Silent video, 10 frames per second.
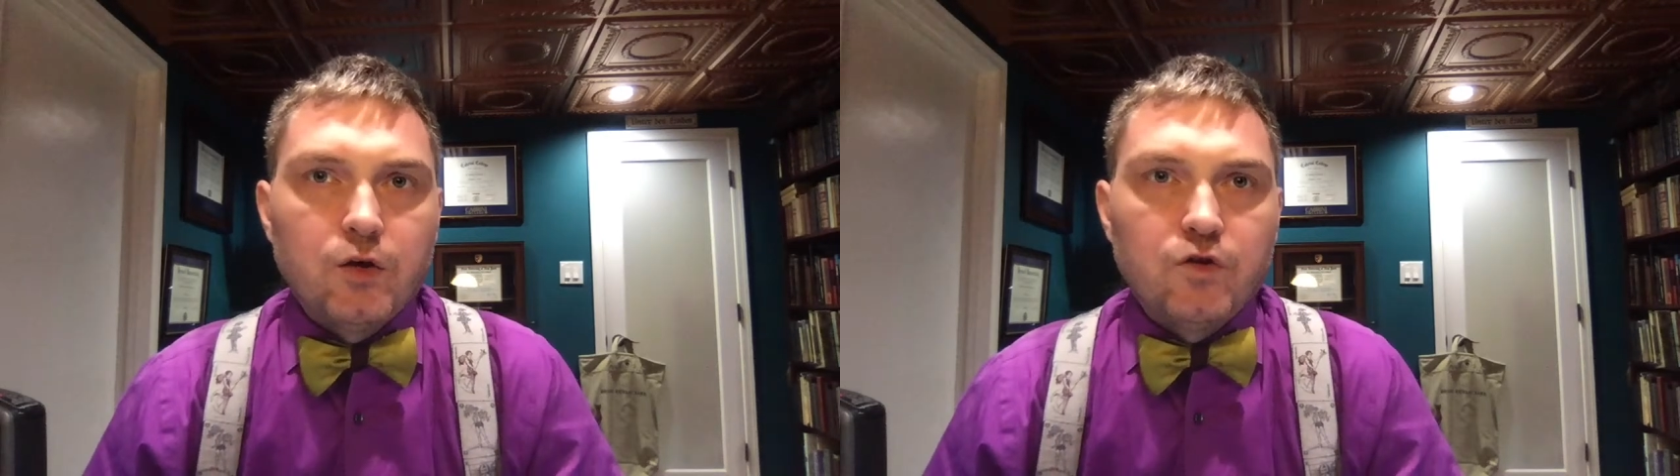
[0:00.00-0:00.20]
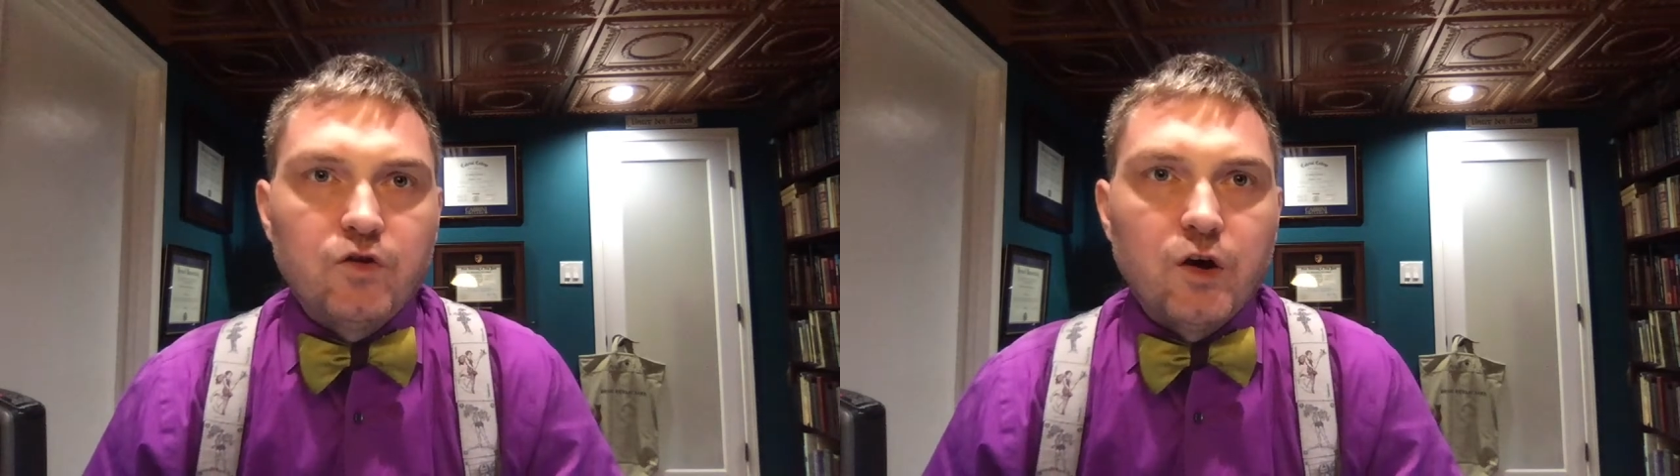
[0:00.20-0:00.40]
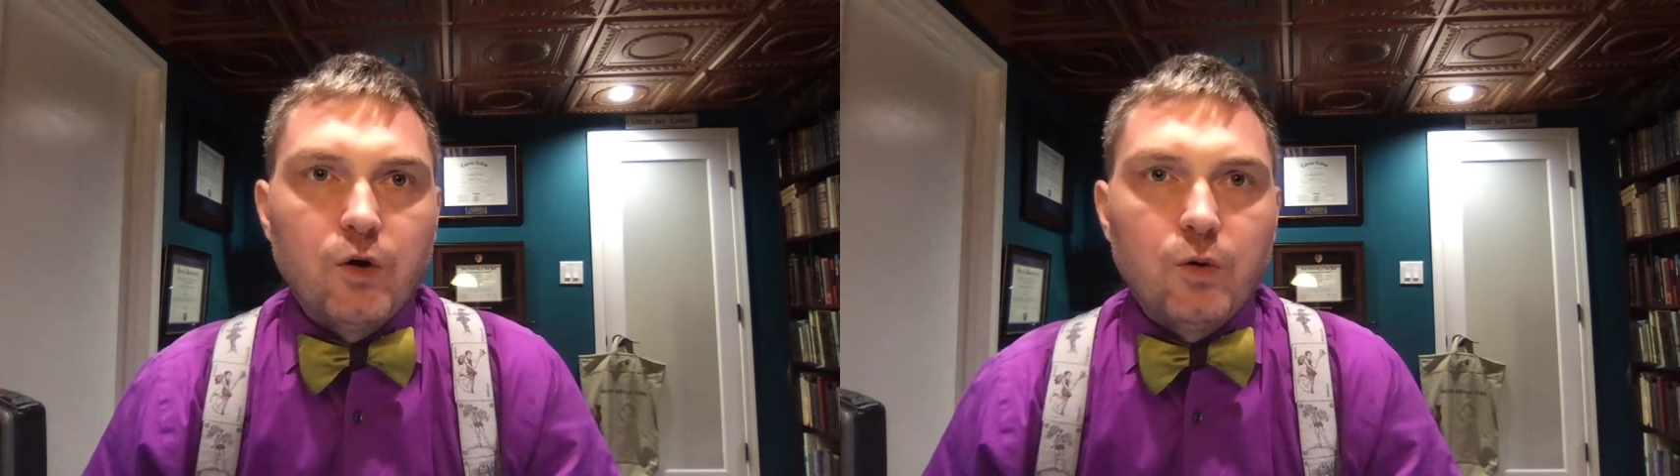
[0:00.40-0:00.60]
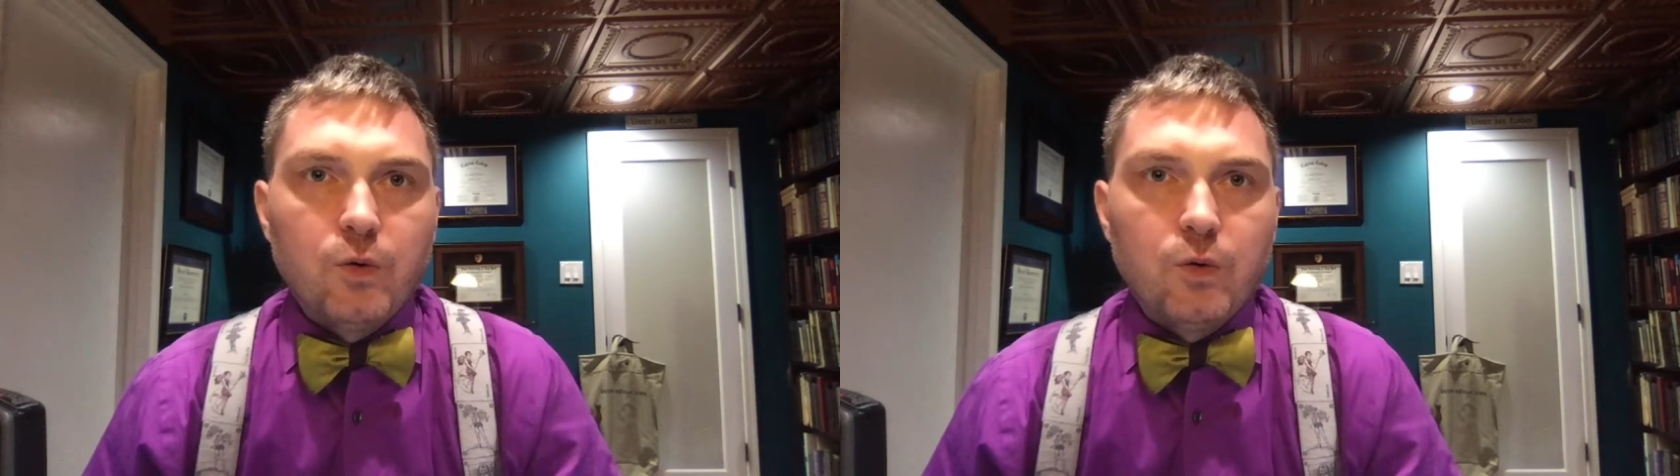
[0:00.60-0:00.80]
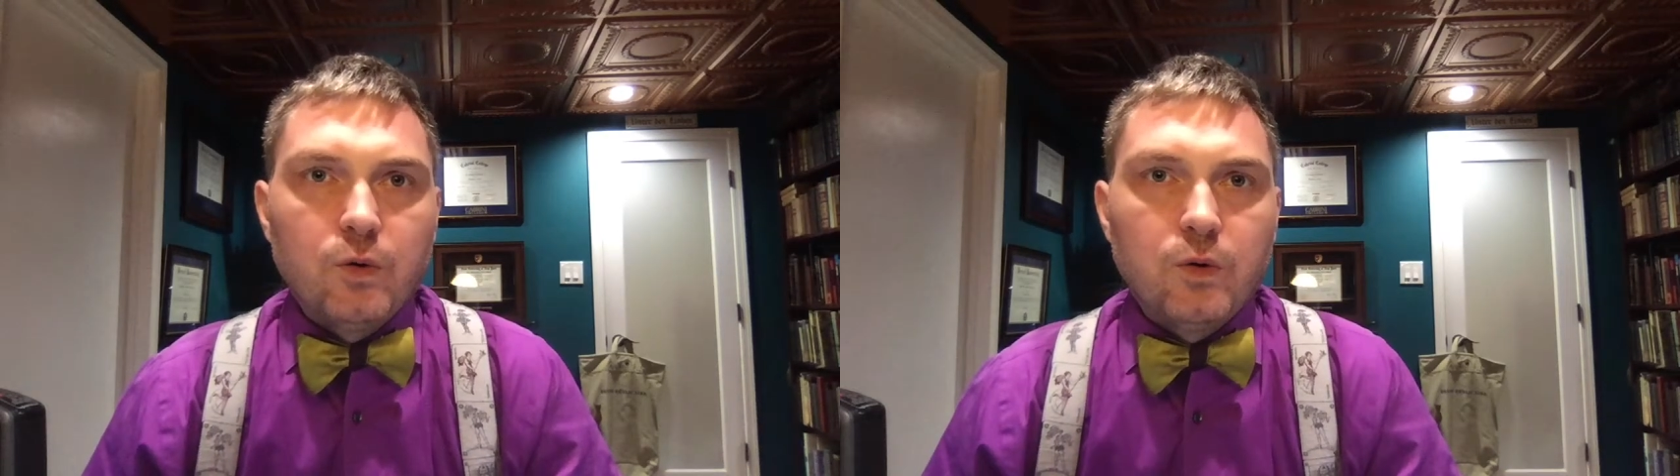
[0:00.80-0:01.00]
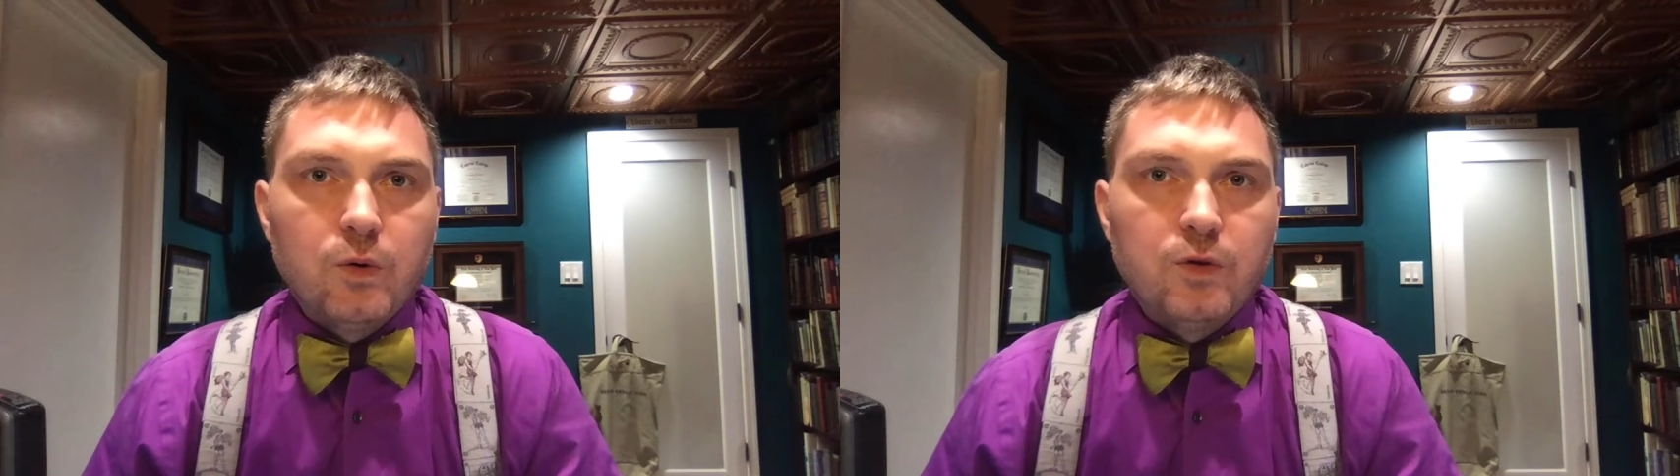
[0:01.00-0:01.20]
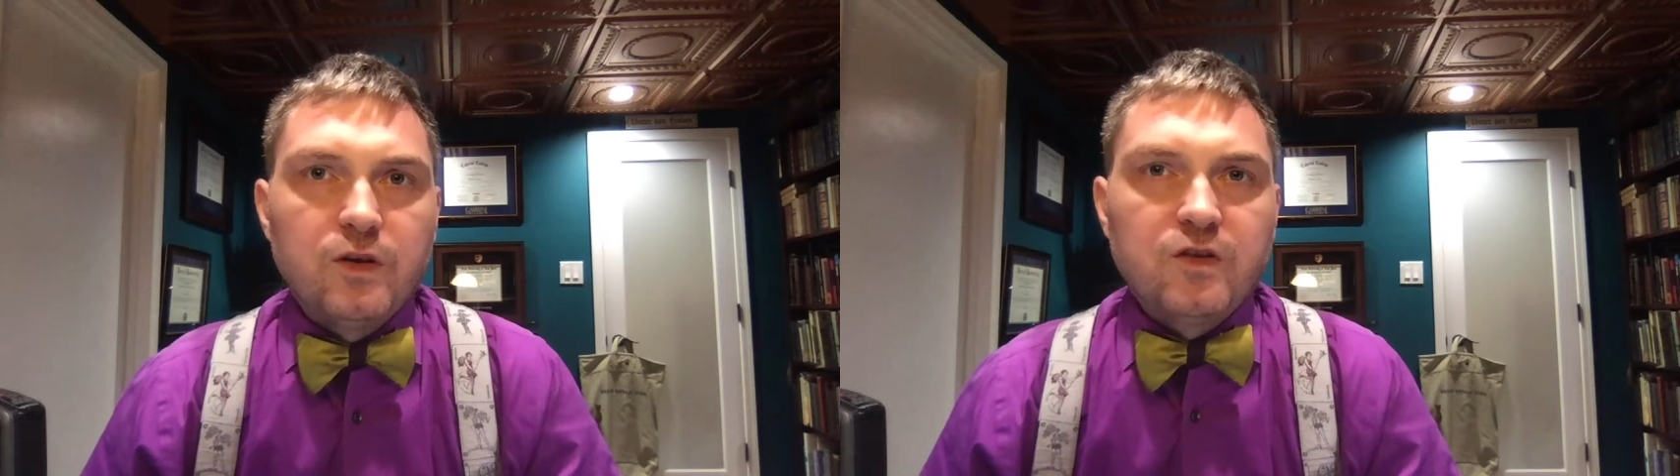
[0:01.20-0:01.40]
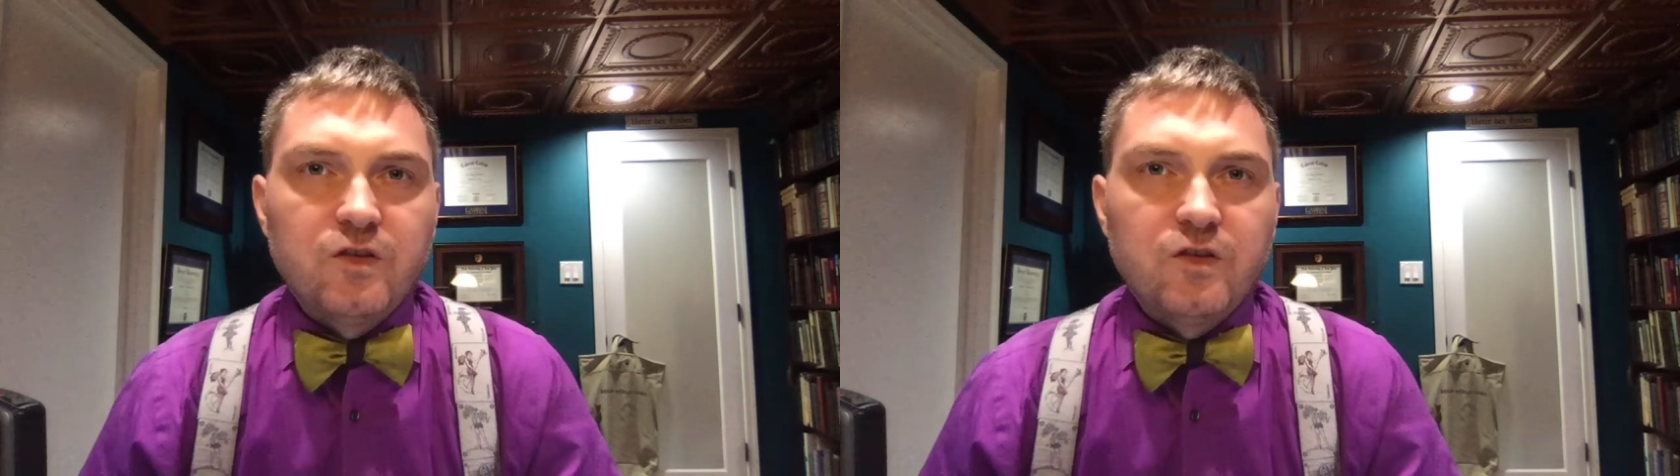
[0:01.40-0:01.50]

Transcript: So this